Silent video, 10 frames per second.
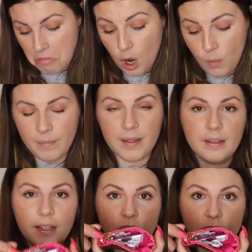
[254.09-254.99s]
Oh,
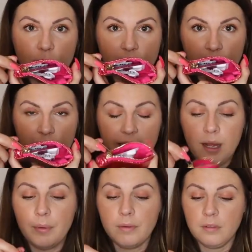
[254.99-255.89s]
it's got some
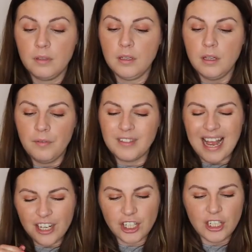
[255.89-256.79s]
Cyanotab. It's
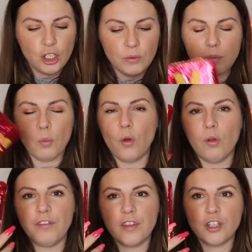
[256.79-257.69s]
actually too
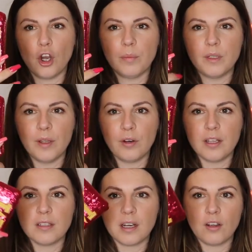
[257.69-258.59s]
small for the job, to be honest.